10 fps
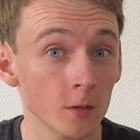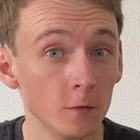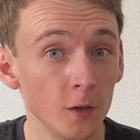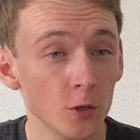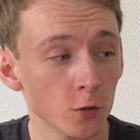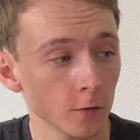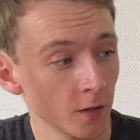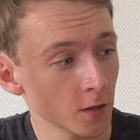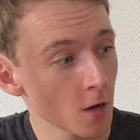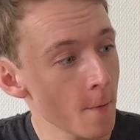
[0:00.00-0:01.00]
and features of
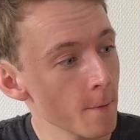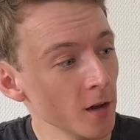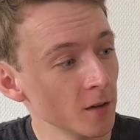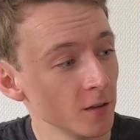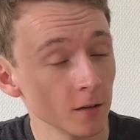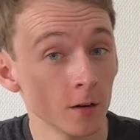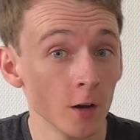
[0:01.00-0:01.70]
this amazing